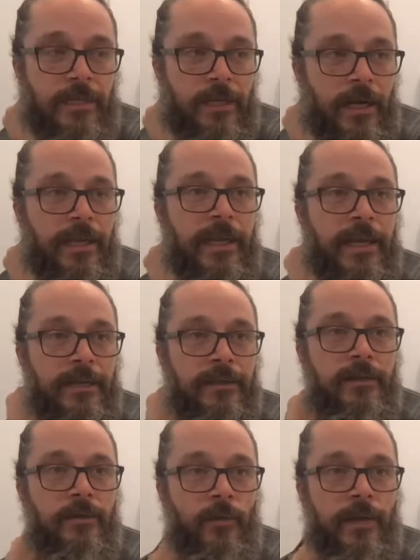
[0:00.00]

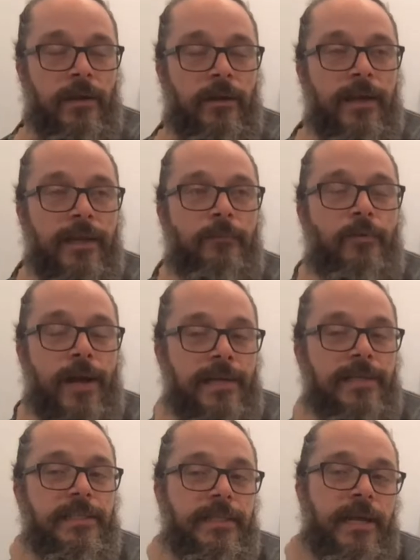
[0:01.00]
again, we are getting
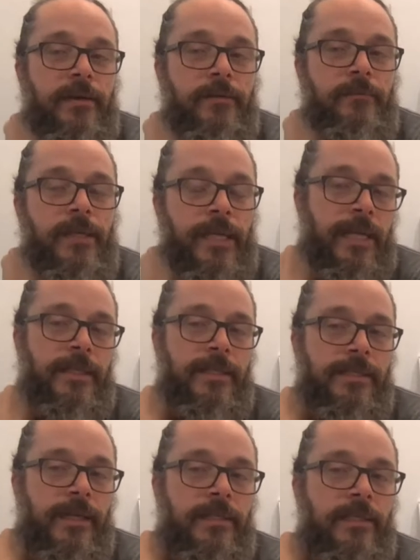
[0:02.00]
practice at how to mitigate
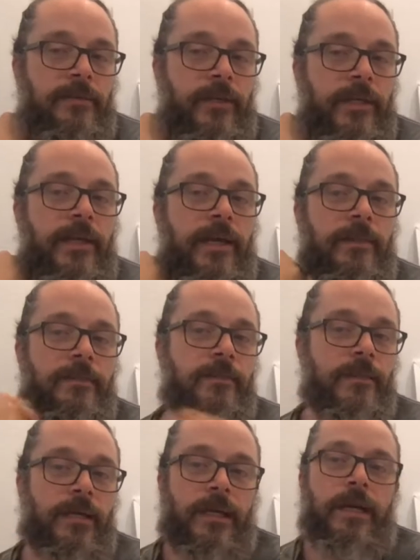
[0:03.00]
this activity, and
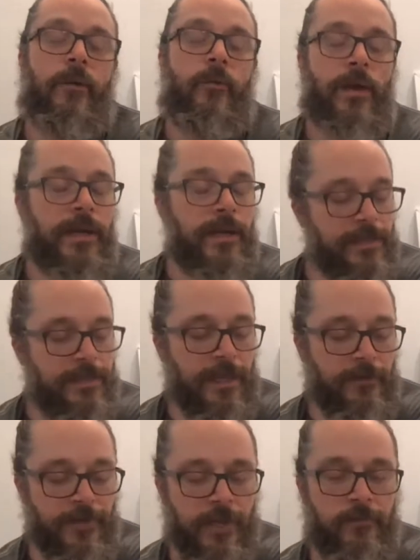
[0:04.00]
when it is
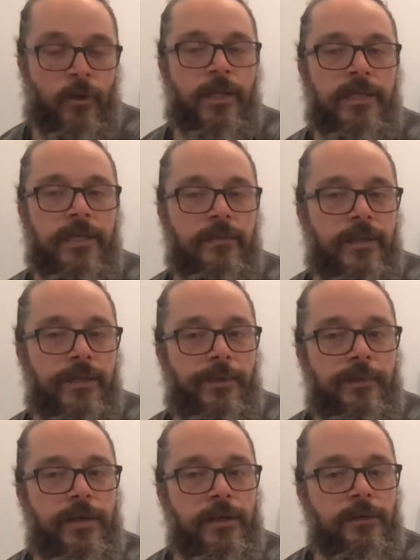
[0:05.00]
safe to have more activities, we
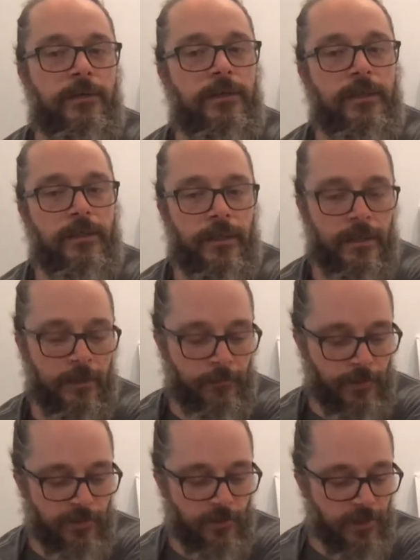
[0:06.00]
will.
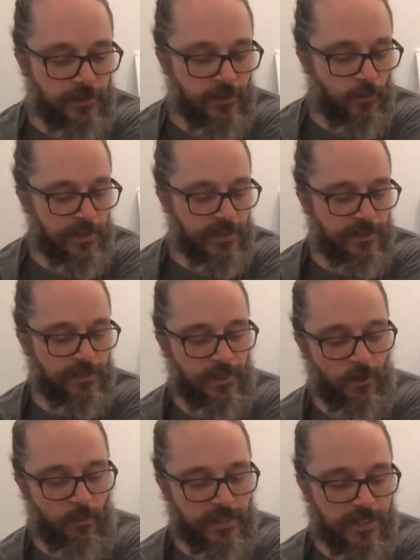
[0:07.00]
But so Victor, what's
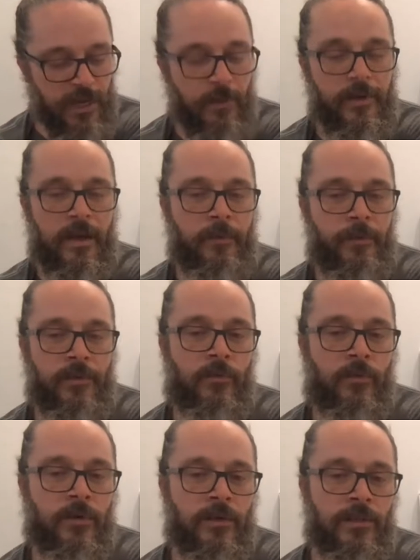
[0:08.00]
coming up in the
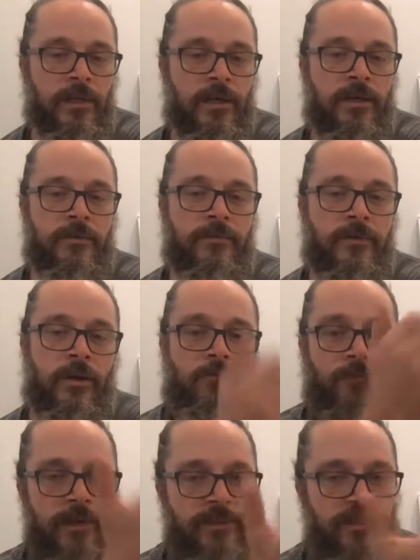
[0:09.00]
world of
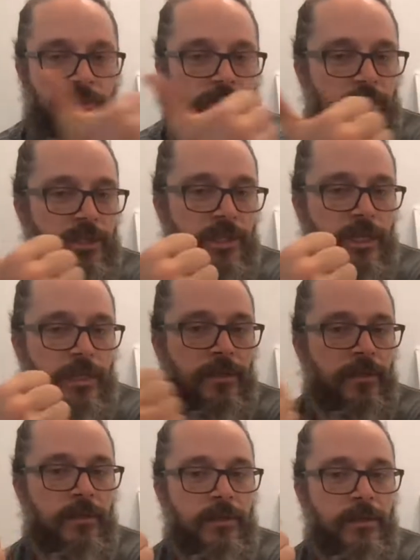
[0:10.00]
registration?